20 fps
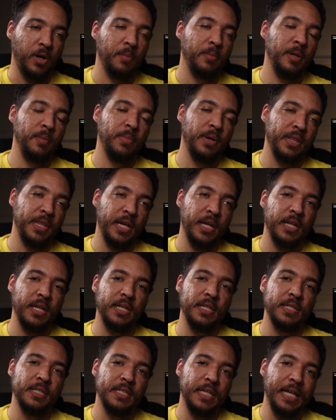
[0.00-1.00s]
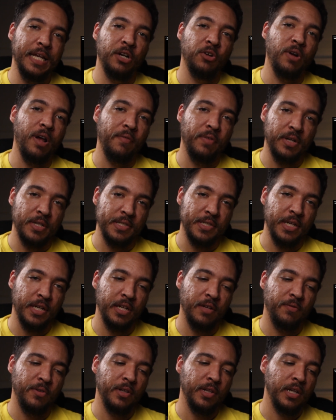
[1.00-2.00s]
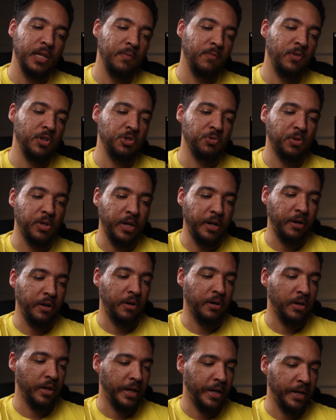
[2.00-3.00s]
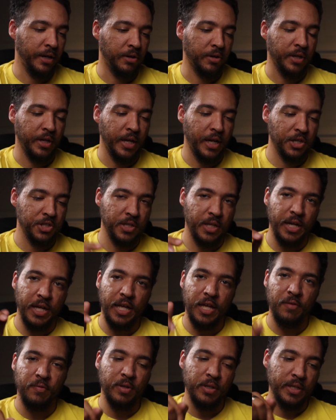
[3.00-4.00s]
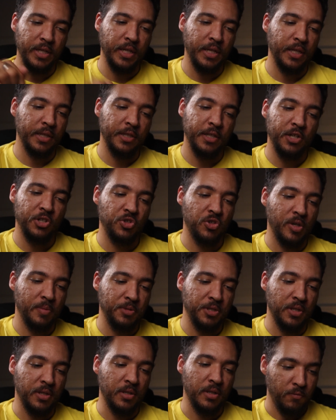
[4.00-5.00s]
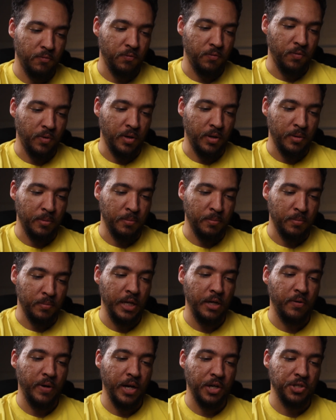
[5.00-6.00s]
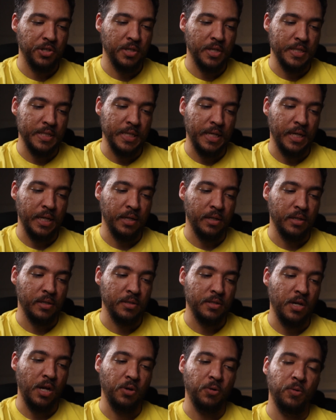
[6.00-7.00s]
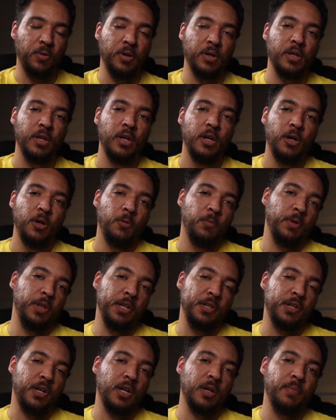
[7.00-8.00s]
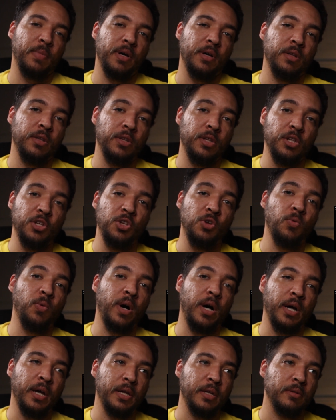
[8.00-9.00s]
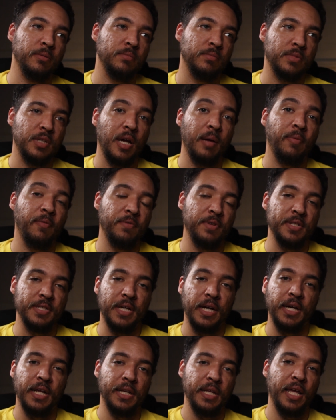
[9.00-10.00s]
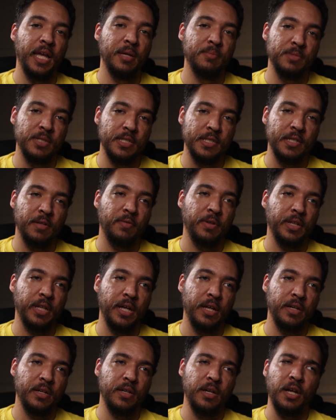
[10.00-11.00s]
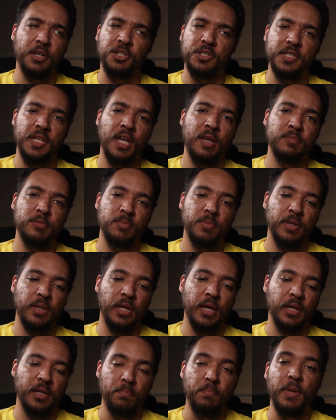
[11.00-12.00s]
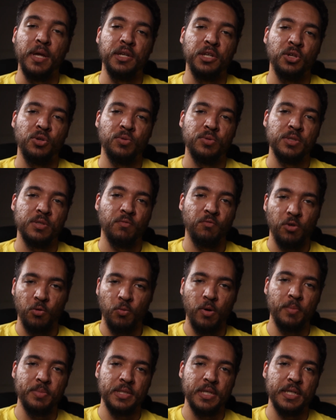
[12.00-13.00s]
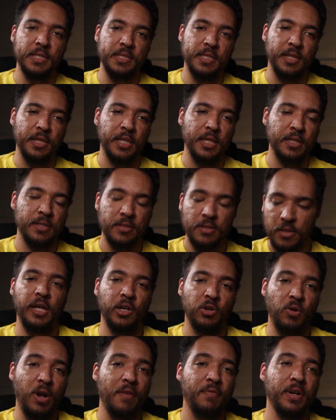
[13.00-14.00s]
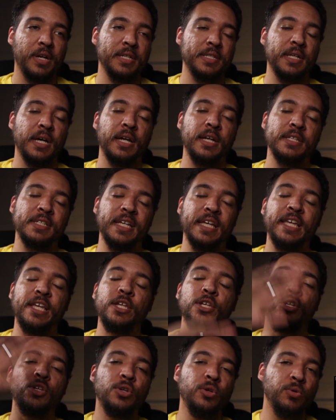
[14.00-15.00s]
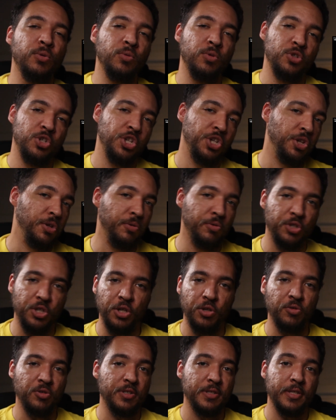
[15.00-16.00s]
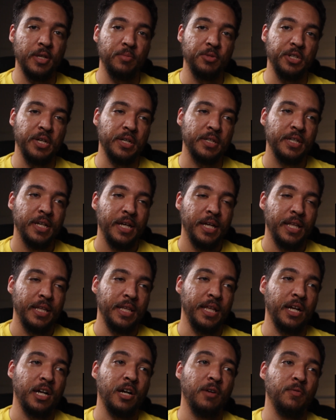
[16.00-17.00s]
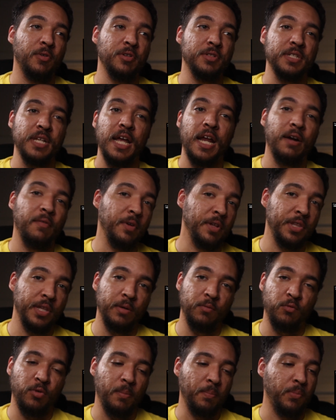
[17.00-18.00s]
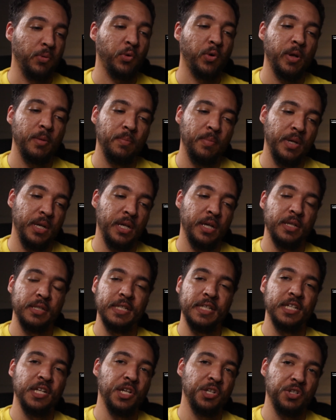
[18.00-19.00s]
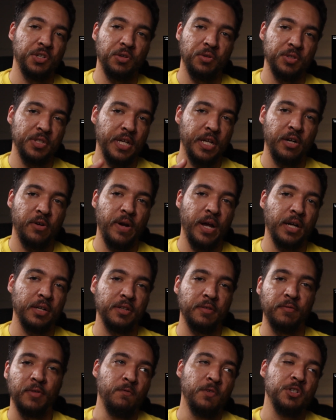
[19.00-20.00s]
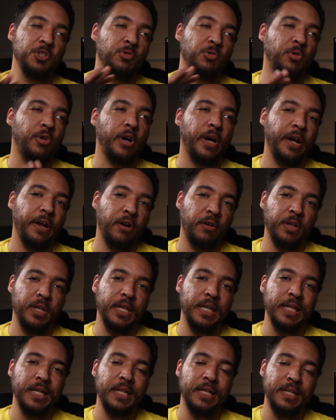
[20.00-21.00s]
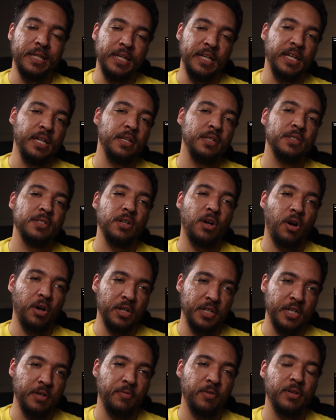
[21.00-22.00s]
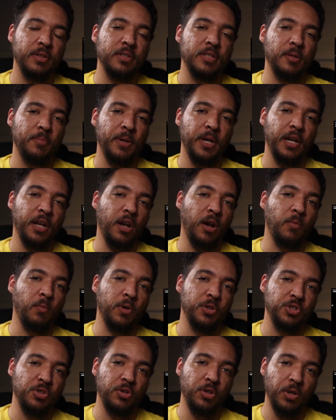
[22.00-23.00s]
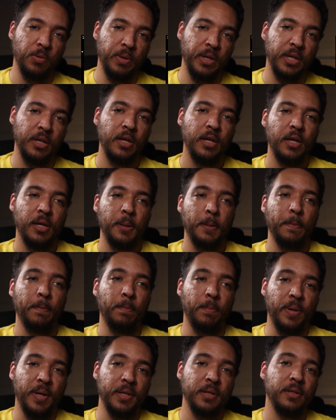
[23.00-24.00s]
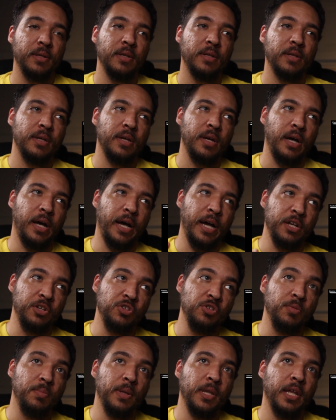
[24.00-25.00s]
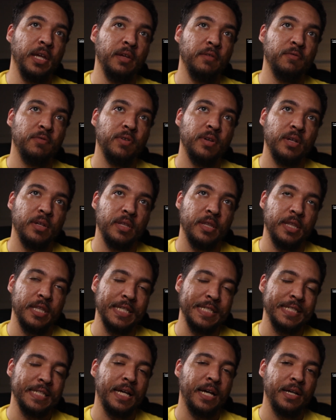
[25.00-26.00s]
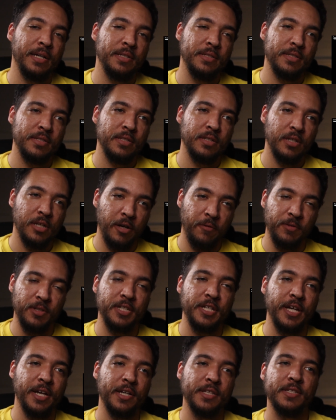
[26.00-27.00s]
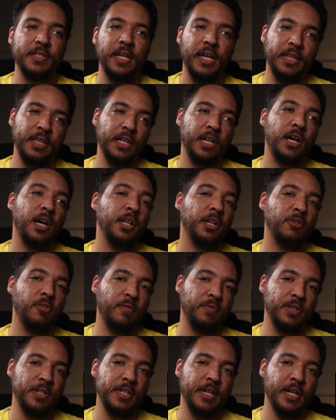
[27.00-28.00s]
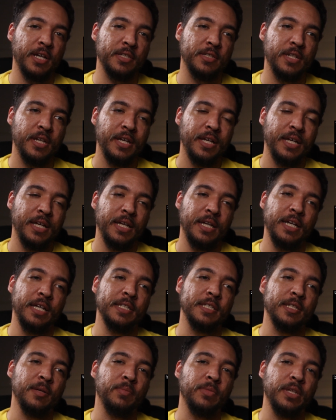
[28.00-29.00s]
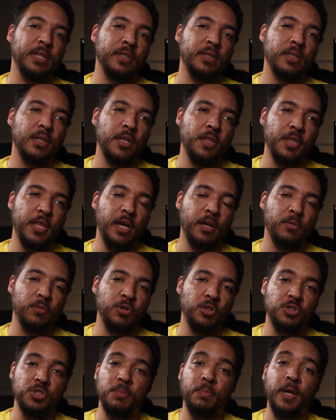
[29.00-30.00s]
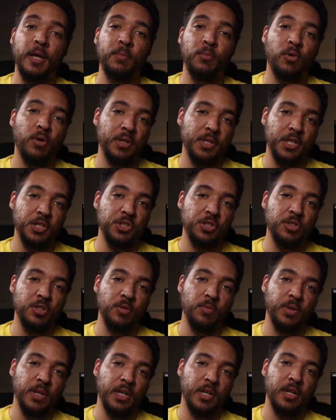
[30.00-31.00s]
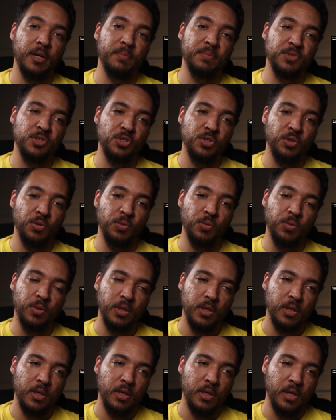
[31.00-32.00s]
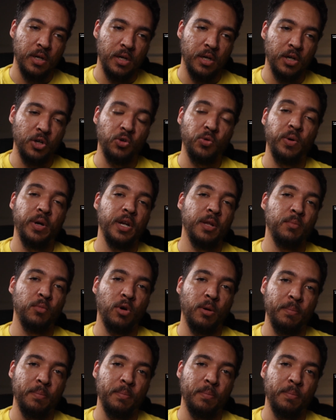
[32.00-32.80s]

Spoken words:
I mean by that is in graphic design, if you look at visual hierarchy, actually I have a link in the description from interactiondesign.org where they talk about the UI type of design in games and stuff like that, and not just games, but like menus and for websites and things. Graphic design is a huge subject that covers everything from print media to digital to interactive. Visual hierarchy needs are different depending on what you're doing, but I do believe the size of the text and the color of the text is something that you should pay more attention to when it comes to creating more